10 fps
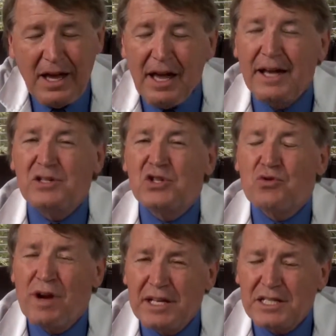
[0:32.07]
And
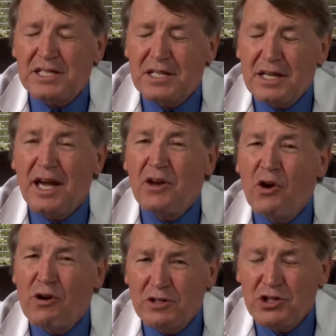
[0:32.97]
stress can
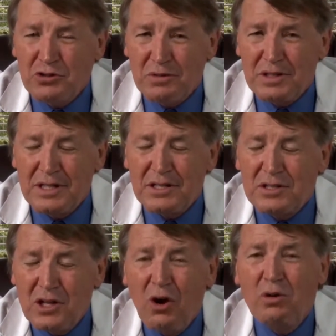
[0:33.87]
hurt you, there's
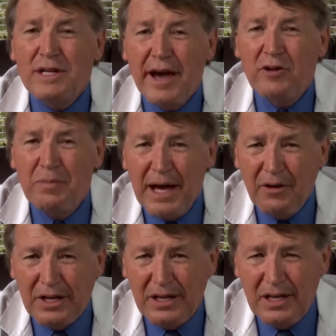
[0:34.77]
no doubt about
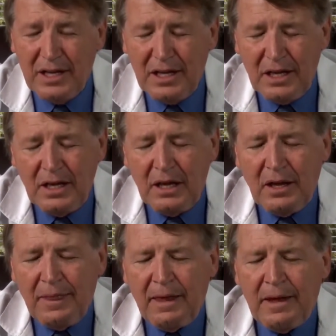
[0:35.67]
it.
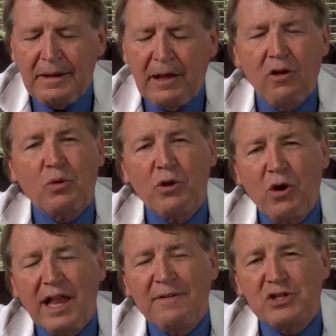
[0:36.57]
Now, look, we
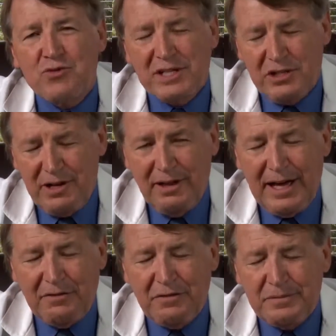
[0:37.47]
all have stress in our
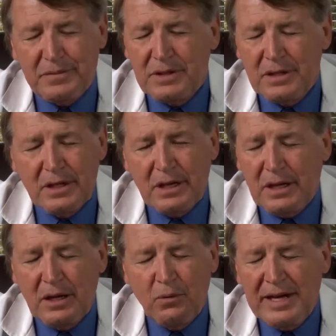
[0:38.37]
life.
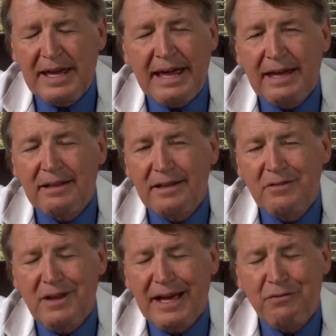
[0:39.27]
We can't live a
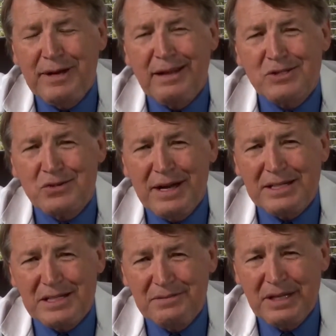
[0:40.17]
life without stress.